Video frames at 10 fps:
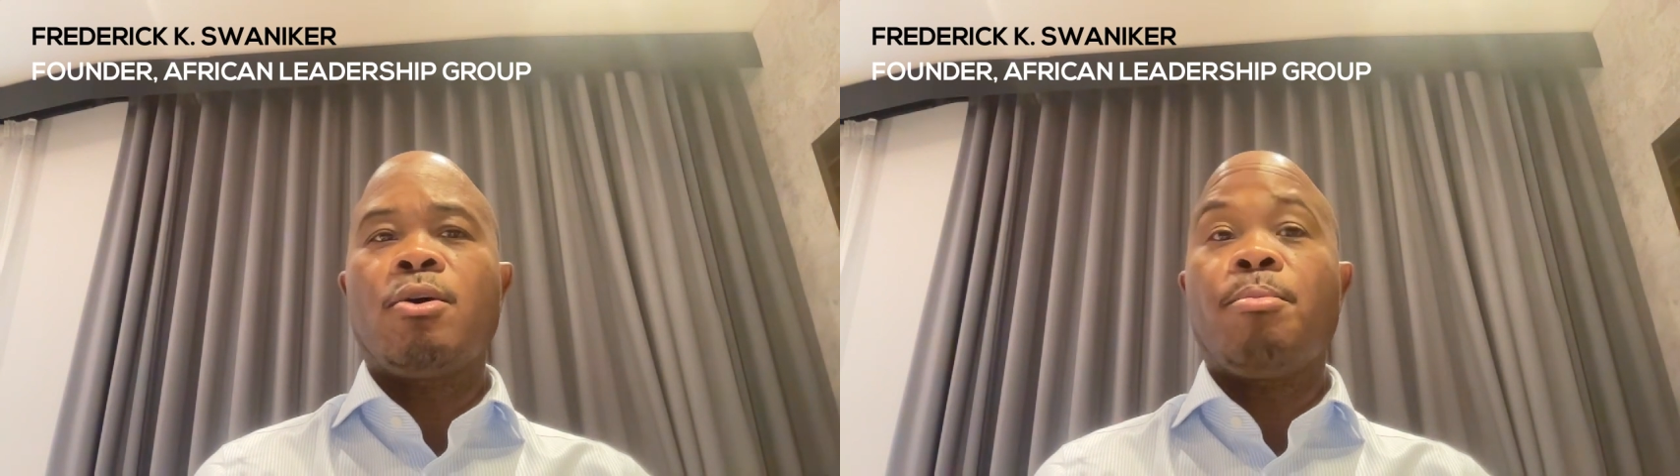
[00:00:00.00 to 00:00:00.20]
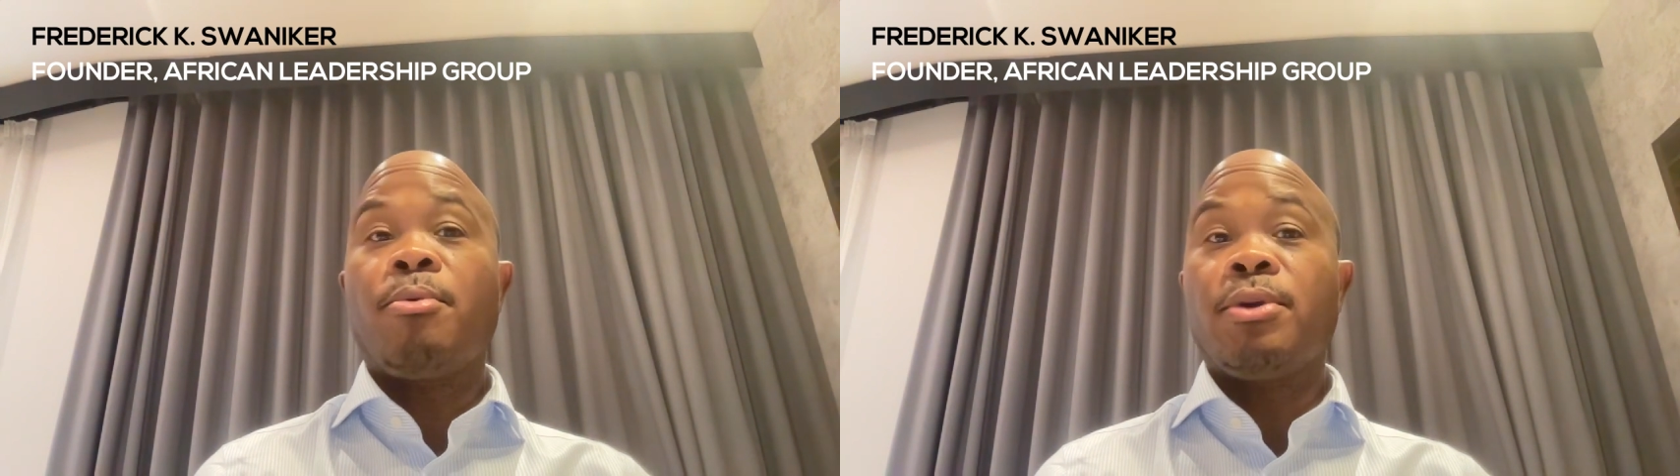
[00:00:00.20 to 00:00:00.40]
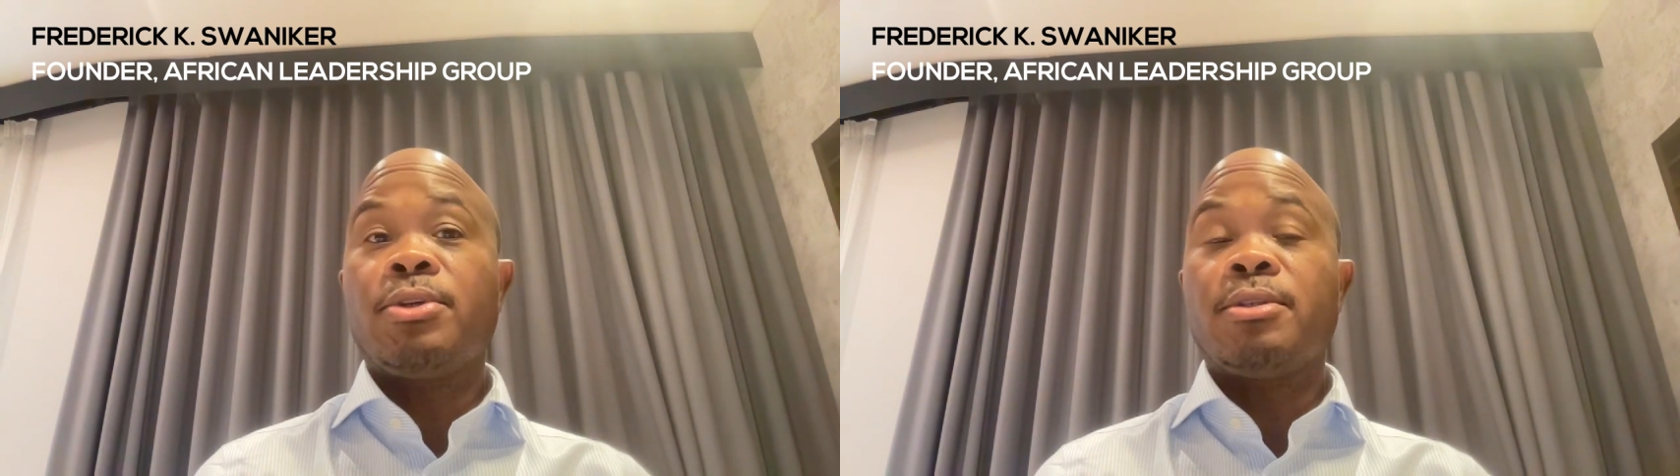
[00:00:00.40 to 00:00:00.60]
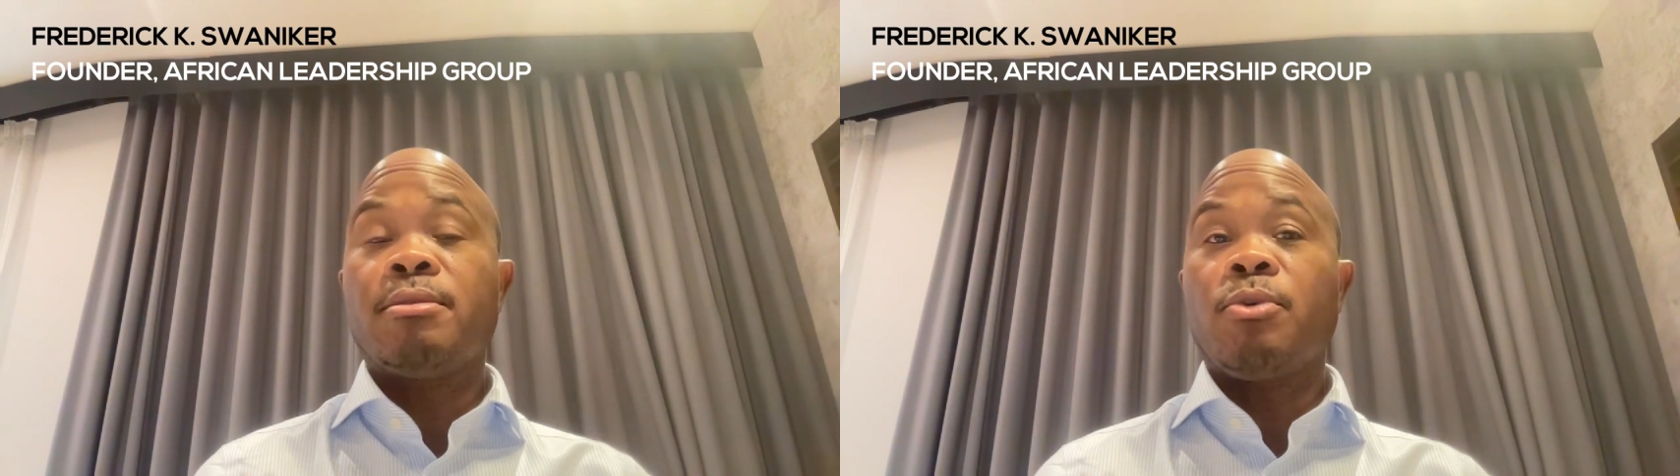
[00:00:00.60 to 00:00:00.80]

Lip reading: operations